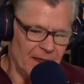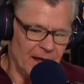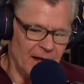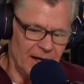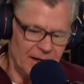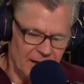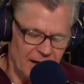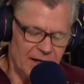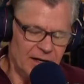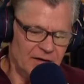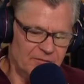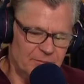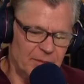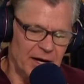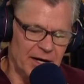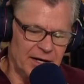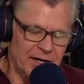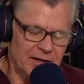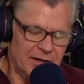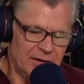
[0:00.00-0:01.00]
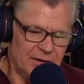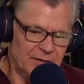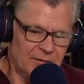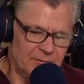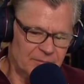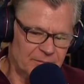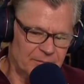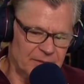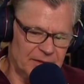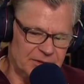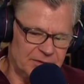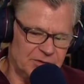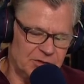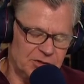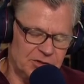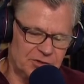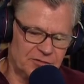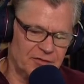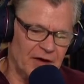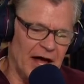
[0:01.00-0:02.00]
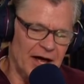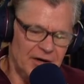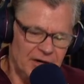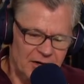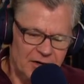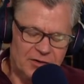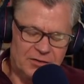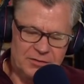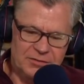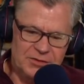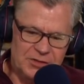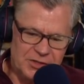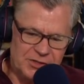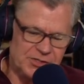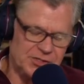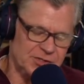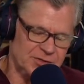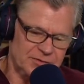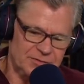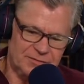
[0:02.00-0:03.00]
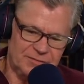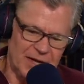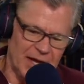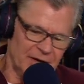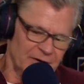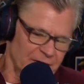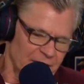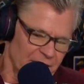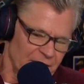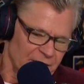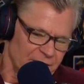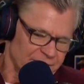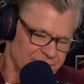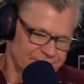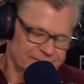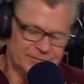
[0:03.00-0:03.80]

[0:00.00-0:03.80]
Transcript: I, I love Buddy, but Chavano just I don't know.